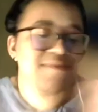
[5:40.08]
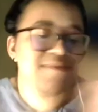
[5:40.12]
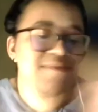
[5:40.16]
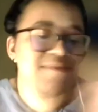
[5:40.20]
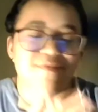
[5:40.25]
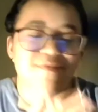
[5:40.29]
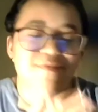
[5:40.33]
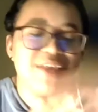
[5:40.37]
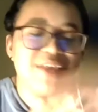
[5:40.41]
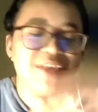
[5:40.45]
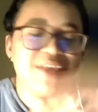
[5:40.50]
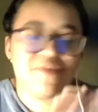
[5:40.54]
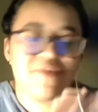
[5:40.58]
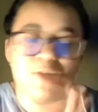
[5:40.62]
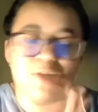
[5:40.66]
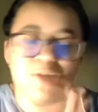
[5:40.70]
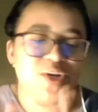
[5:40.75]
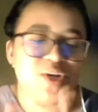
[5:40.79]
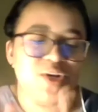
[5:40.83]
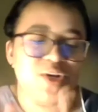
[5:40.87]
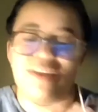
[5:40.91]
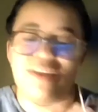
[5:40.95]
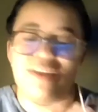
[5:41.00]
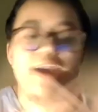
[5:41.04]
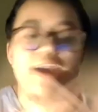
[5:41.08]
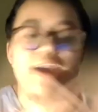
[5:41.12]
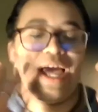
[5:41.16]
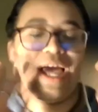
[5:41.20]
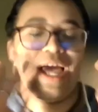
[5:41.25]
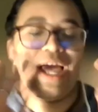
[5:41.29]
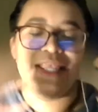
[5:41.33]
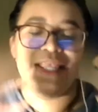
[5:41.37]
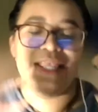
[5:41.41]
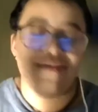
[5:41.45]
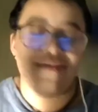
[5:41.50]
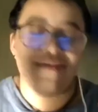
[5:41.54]
that's from the trailer. God. I
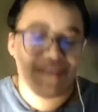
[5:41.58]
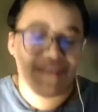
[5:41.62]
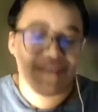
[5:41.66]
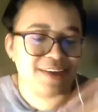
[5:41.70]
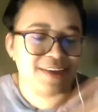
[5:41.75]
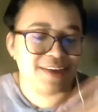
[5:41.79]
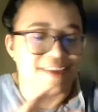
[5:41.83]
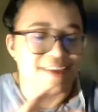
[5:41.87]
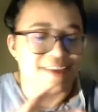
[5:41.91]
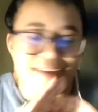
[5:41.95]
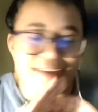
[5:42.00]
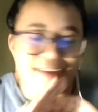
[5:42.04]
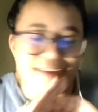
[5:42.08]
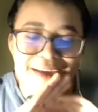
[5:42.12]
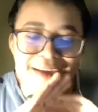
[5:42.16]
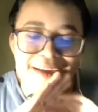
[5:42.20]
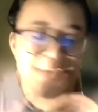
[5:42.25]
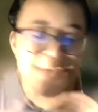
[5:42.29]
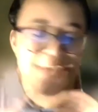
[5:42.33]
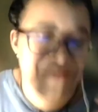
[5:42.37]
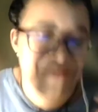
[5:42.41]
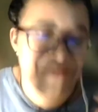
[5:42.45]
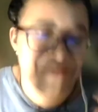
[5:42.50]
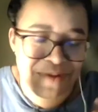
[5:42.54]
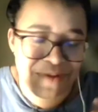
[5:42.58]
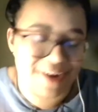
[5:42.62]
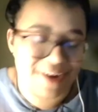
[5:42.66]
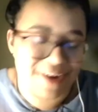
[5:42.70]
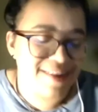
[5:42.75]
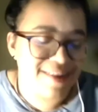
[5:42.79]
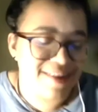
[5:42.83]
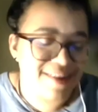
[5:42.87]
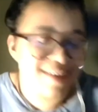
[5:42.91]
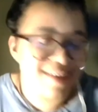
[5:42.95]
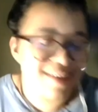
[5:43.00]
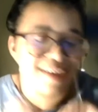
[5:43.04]
love it. Here for it.
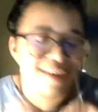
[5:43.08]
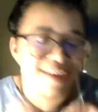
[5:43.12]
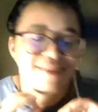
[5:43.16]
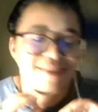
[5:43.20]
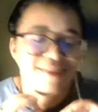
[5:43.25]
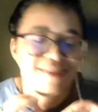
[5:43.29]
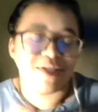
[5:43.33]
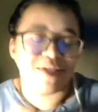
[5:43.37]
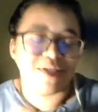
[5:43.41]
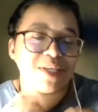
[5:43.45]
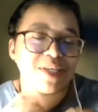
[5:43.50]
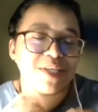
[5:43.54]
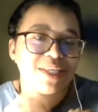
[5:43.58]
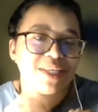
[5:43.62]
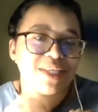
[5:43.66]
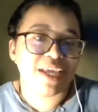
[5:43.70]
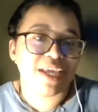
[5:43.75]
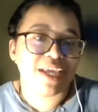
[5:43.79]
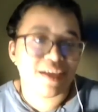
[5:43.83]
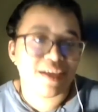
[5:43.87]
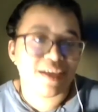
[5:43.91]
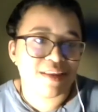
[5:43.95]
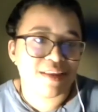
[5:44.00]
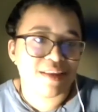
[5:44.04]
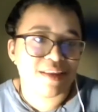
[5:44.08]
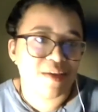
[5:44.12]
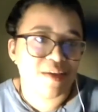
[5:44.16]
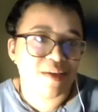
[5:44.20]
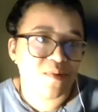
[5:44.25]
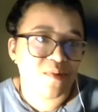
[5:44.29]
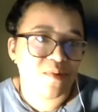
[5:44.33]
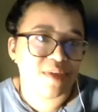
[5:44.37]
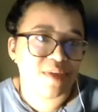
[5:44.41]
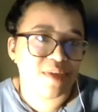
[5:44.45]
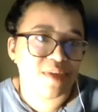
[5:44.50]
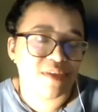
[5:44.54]
There's a scene
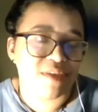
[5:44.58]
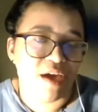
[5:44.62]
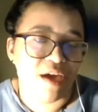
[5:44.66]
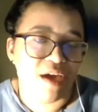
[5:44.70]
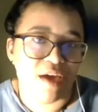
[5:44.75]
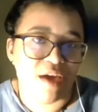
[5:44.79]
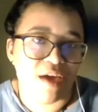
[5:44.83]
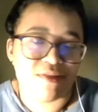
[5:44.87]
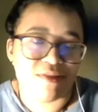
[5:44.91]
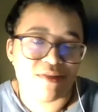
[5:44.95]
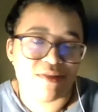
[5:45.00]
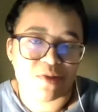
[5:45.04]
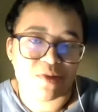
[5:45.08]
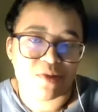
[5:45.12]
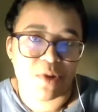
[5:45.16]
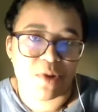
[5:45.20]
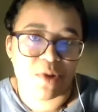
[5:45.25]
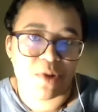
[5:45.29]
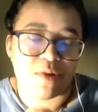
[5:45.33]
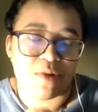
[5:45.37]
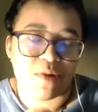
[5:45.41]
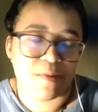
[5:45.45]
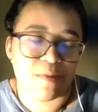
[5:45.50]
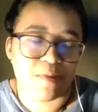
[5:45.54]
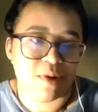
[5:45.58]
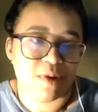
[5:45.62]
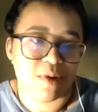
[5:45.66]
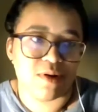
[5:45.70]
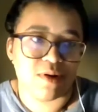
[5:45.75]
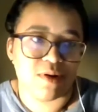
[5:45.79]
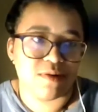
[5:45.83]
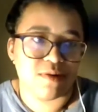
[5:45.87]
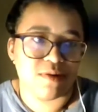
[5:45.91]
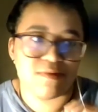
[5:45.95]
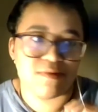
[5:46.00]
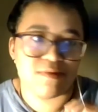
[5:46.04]
with there's a part where
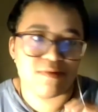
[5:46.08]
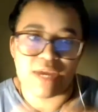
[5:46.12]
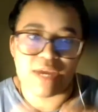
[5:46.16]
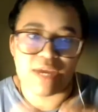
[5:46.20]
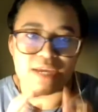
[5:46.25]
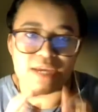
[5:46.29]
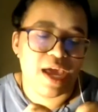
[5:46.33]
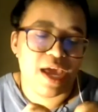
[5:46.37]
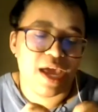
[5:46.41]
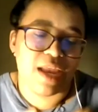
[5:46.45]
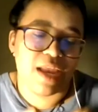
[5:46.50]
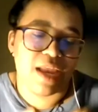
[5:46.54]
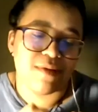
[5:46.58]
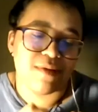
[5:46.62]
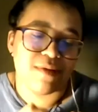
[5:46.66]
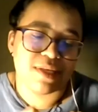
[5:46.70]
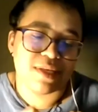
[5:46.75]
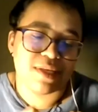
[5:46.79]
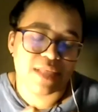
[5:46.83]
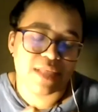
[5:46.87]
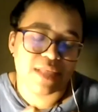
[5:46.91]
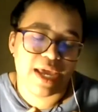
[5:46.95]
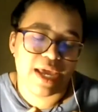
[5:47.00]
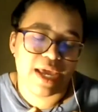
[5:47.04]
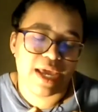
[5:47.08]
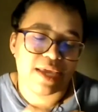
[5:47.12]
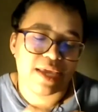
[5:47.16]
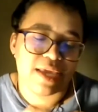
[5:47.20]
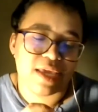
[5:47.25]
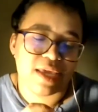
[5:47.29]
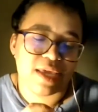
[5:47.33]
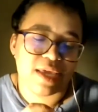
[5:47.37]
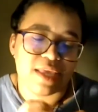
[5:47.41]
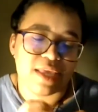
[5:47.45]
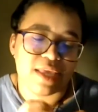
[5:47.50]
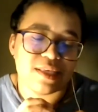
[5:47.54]
Pearl, like, and I was just like,
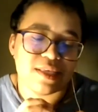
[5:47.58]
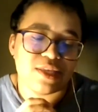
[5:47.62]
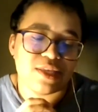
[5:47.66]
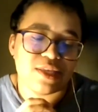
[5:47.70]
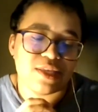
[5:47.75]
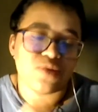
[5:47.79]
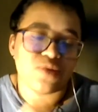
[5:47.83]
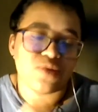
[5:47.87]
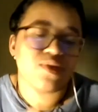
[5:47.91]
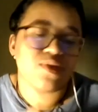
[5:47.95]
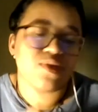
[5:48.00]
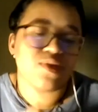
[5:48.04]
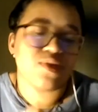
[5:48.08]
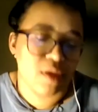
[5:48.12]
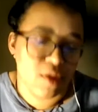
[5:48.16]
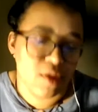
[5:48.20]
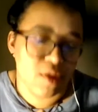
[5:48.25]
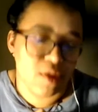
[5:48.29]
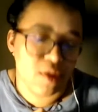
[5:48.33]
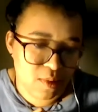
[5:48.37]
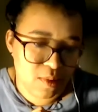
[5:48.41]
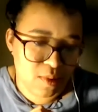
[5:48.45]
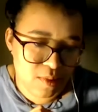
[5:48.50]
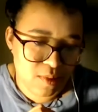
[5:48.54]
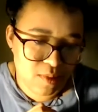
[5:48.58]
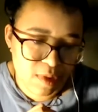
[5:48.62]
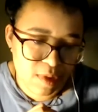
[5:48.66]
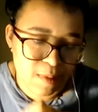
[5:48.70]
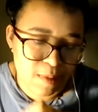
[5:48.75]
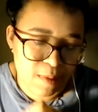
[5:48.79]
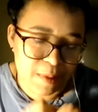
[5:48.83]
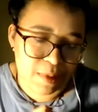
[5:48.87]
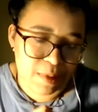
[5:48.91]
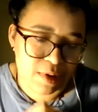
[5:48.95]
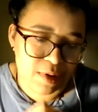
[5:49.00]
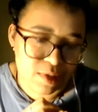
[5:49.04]
it's too slow, in
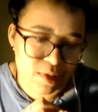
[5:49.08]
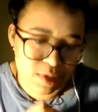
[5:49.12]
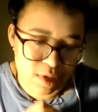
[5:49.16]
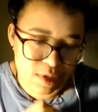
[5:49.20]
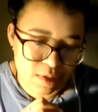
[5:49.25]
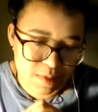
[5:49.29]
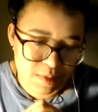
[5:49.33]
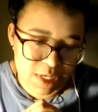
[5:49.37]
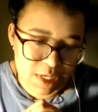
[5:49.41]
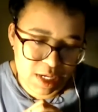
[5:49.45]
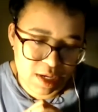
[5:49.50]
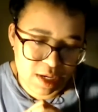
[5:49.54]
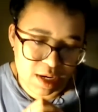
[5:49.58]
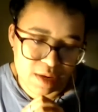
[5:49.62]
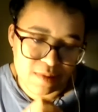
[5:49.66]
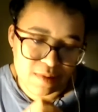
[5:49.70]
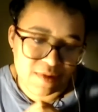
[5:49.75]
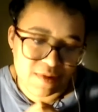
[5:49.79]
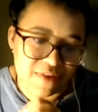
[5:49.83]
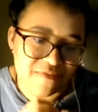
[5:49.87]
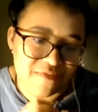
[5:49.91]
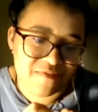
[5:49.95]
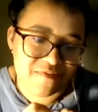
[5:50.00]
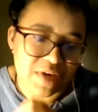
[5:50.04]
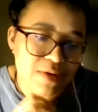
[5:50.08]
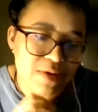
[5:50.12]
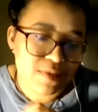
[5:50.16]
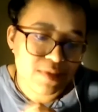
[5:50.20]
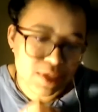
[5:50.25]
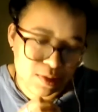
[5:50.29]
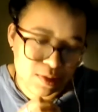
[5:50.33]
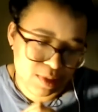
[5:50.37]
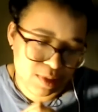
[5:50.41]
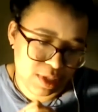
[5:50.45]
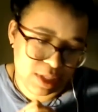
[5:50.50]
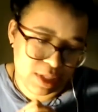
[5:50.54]
my personal opinion. It felt
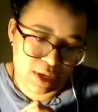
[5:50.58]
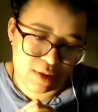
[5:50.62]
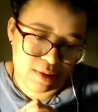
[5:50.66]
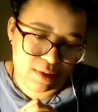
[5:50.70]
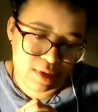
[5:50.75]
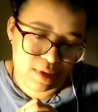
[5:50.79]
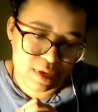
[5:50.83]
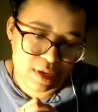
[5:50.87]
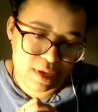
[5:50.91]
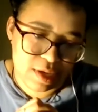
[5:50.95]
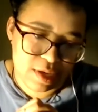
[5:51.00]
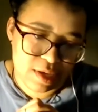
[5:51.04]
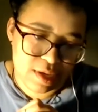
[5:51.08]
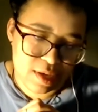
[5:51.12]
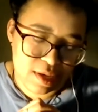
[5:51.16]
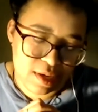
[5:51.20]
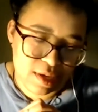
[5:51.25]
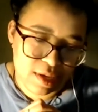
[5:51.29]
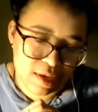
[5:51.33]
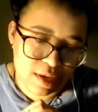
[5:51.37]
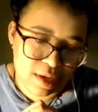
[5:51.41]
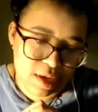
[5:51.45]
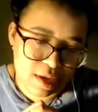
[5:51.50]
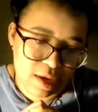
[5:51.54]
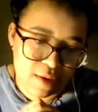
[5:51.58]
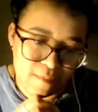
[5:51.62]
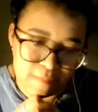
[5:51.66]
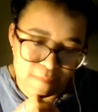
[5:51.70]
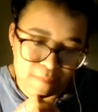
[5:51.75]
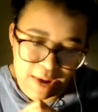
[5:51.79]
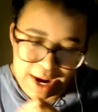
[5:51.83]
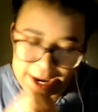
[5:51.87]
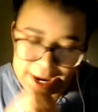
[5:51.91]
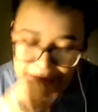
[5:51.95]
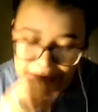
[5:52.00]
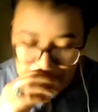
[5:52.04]
too slow,
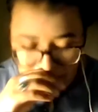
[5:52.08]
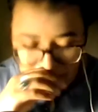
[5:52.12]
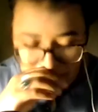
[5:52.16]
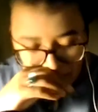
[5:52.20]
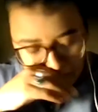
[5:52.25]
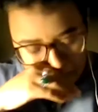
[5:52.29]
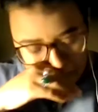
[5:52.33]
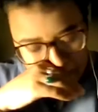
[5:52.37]
right?